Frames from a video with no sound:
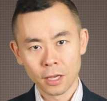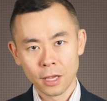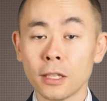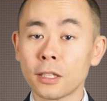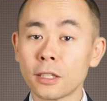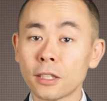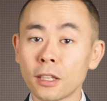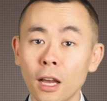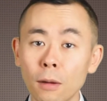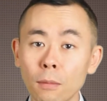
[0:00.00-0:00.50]

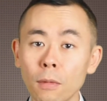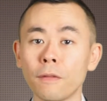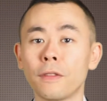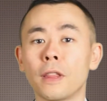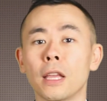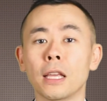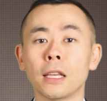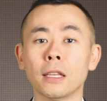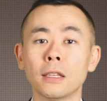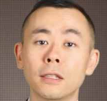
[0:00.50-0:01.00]
Some of
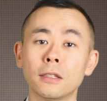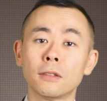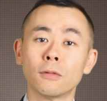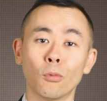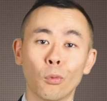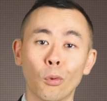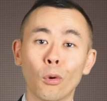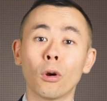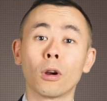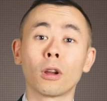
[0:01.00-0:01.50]
these
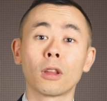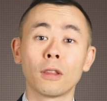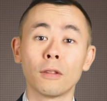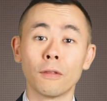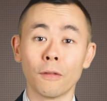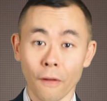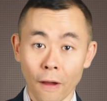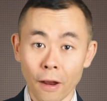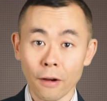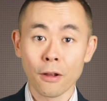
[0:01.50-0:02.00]
worked
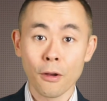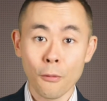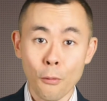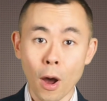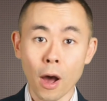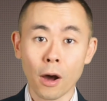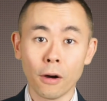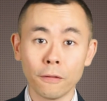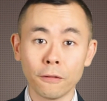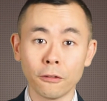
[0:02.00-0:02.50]
very
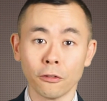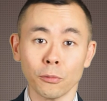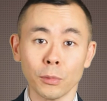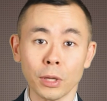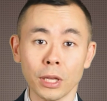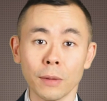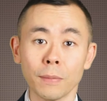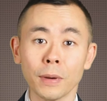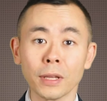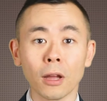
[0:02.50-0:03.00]
well for
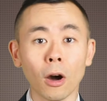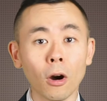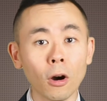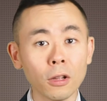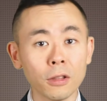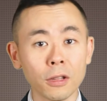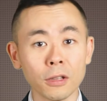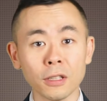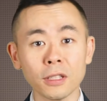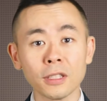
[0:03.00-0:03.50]
me, but
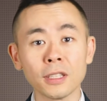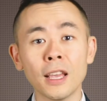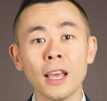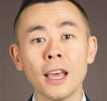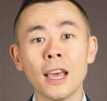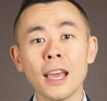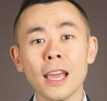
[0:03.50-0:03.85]
others